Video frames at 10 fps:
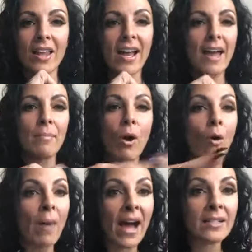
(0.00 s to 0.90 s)
Like I had my
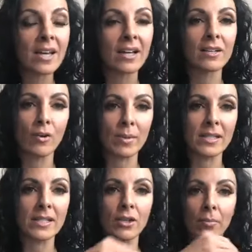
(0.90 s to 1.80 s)
whole back done, no
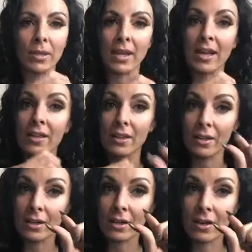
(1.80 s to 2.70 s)
big deal, but like
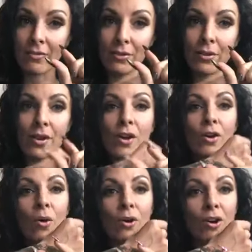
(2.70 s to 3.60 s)
cover the,
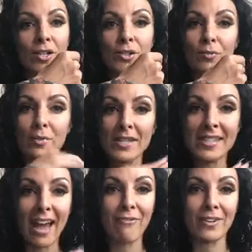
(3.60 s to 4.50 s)
go across the
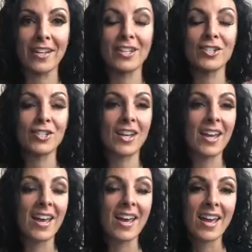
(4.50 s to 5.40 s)
wrist half an inch
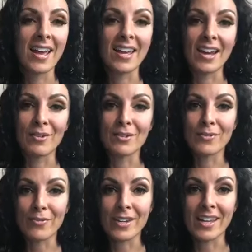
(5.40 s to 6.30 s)
and I was
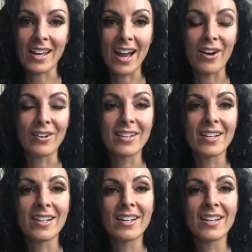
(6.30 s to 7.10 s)
freaking out.